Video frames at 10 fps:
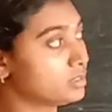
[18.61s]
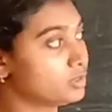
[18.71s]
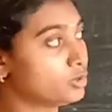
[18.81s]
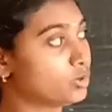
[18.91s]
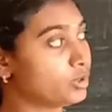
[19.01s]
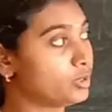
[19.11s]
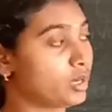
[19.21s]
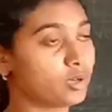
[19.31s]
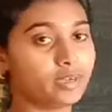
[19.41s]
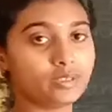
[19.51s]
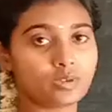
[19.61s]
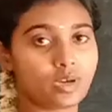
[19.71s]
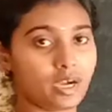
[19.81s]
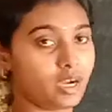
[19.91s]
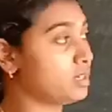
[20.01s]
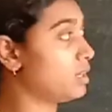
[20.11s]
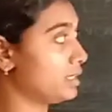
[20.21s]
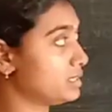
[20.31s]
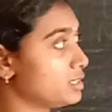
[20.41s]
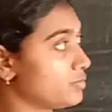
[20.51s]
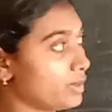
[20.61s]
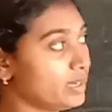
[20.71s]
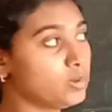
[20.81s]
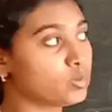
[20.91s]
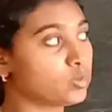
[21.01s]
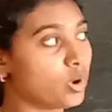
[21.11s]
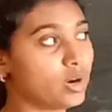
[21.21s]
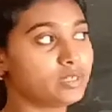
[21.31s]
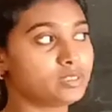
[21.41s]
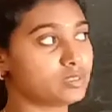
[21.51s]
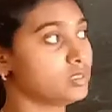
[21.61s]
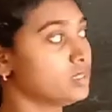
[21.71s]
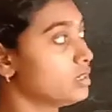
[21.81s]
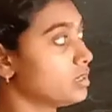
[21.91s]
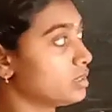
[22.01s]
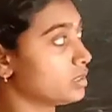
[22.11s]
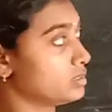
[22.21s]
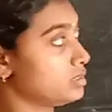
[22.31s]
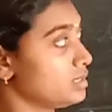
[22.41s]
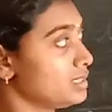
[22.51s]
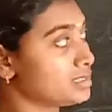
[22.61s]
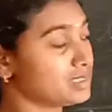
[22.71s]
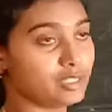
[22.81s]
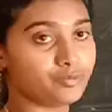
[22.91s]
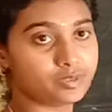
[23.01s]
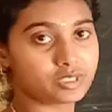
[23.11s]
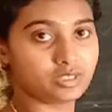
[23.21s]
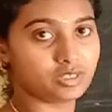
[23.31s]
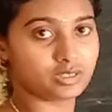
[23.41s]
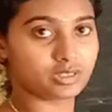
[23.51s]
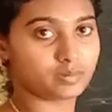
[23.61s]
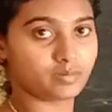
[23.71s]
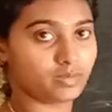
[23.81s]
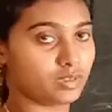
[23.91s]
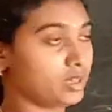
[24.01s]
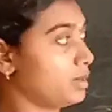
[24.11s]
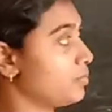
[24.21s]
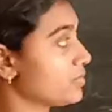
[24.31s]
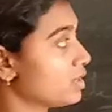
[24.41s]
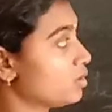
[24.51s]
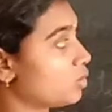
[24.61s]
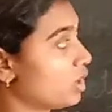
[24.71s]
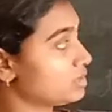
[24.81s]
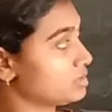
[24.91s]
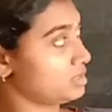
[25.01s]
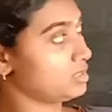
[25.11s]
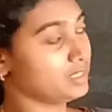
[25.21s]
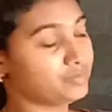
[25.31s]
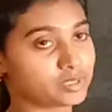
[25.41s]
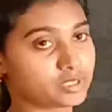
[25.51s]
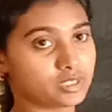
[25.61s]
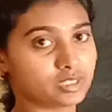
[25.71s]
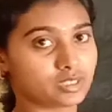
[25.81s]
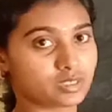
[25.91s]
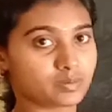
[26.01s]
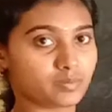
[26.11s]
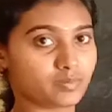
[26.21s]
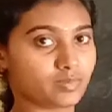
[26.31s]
you are going to identify what tree's leaf is this. Okay, what leaf is this?